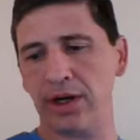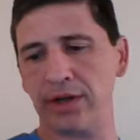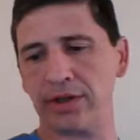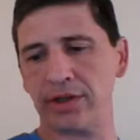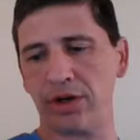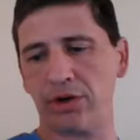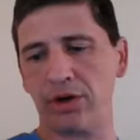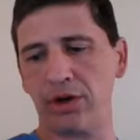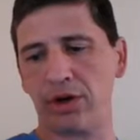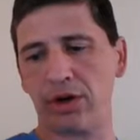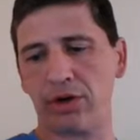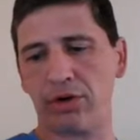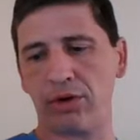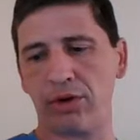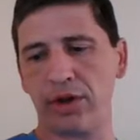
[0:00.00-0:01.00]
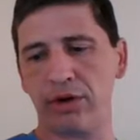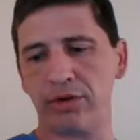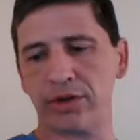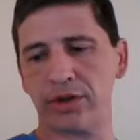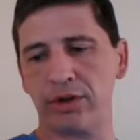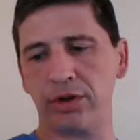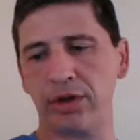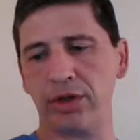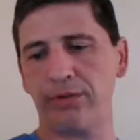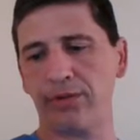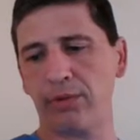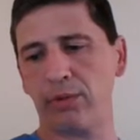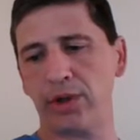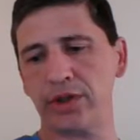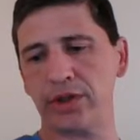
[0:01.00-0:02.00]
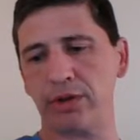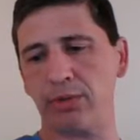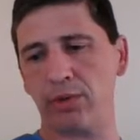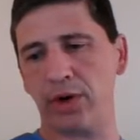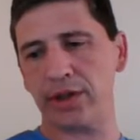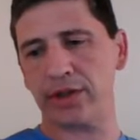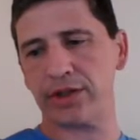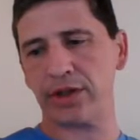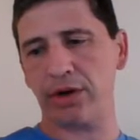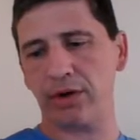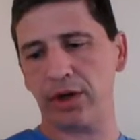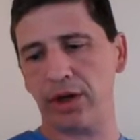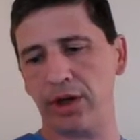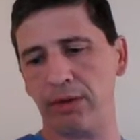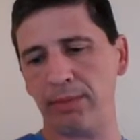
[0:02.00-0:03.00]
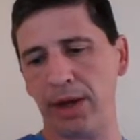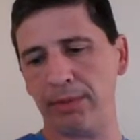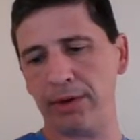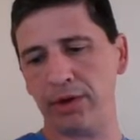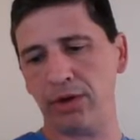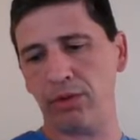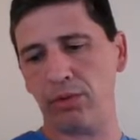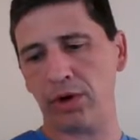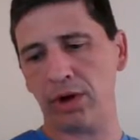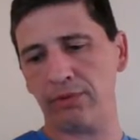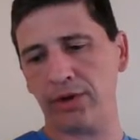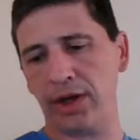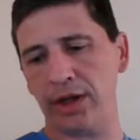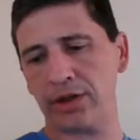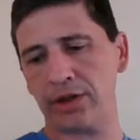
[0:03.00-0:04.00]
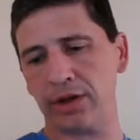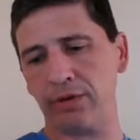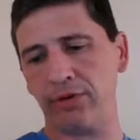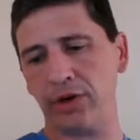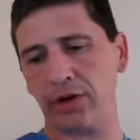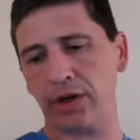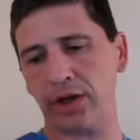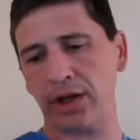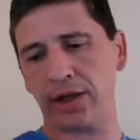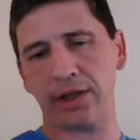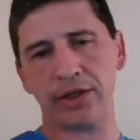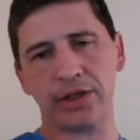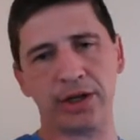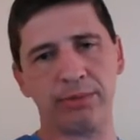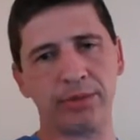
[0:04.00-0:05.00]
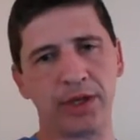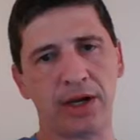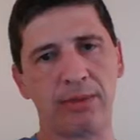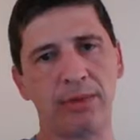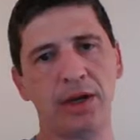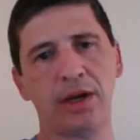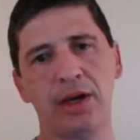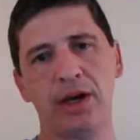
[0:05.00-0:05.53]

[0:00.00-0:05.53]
And so you can earn those. So different ones you want. So, you know, maybe do one of each if you can get the gems up.